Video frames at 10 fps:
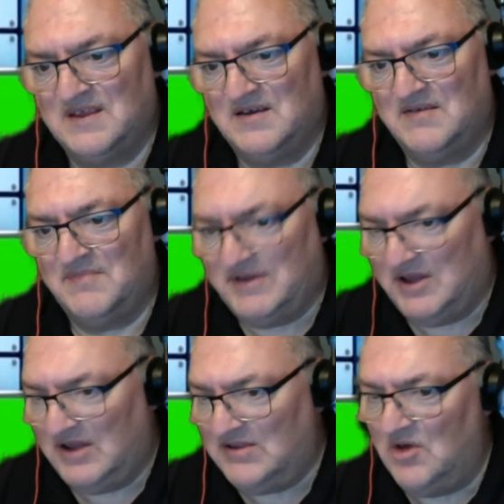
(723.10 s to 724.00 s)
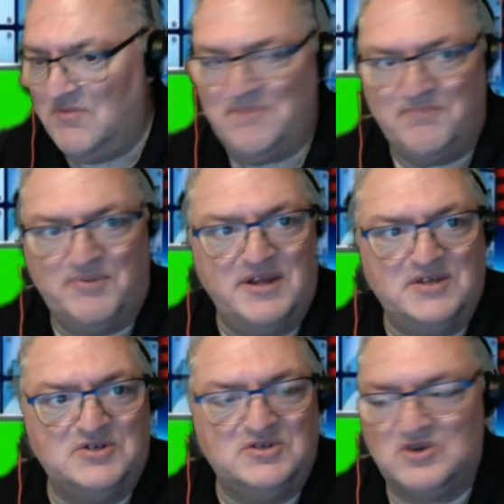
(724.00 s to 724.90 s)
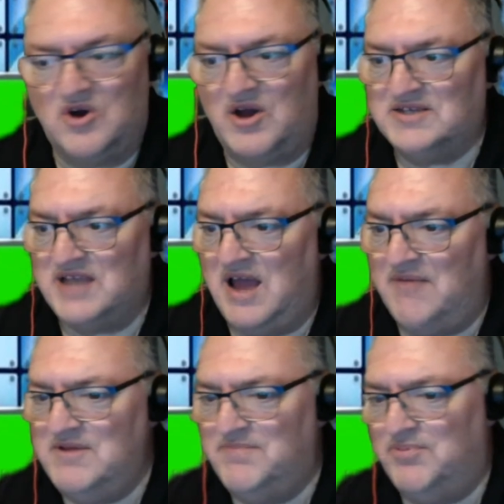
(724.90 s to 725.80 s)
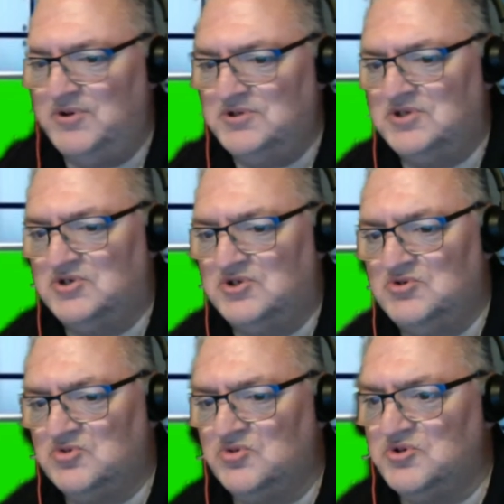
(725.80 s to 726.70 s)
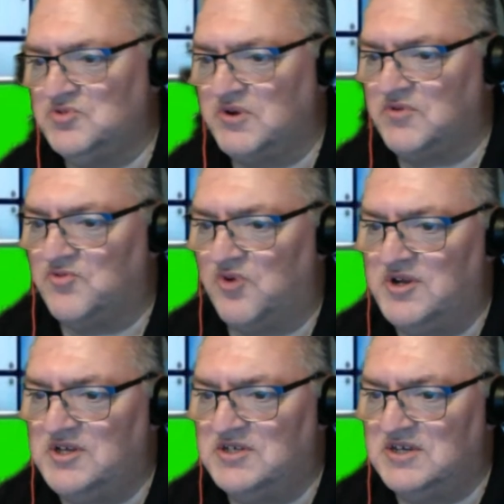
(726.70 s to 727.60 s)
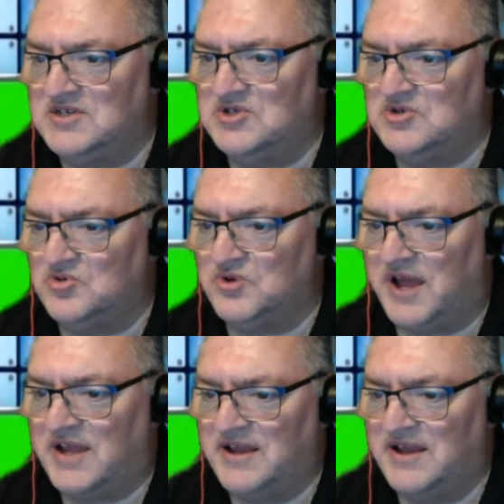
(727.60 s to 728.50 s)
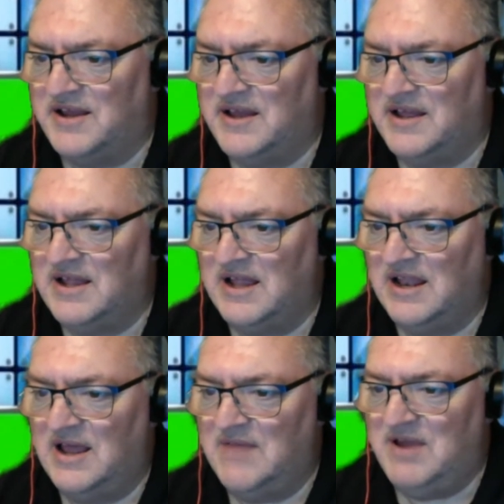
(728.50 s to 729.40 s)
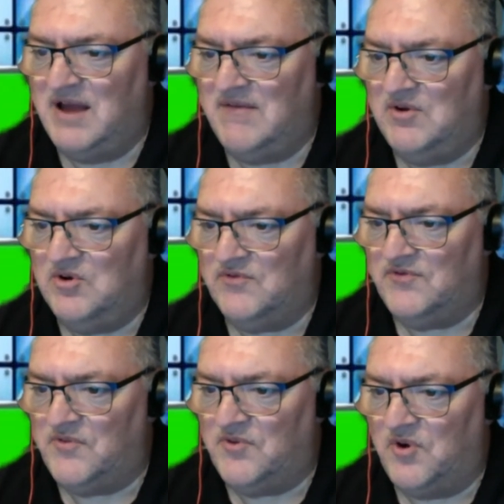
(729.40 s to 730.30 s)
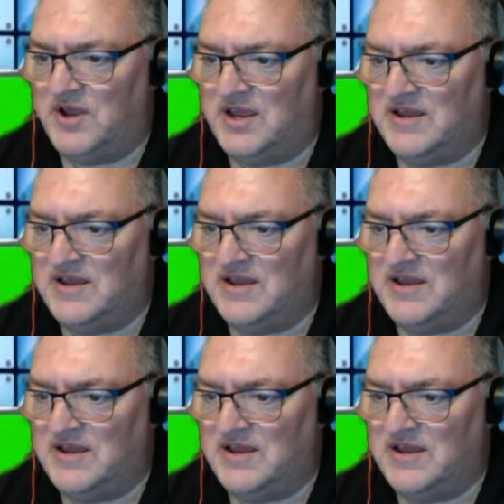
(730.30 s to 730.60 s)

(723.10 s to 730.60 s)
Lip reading: But tell me, predictions, guys. How many points did you score this week? Ronnie says he scored 8. Let me have a look for Ronnie.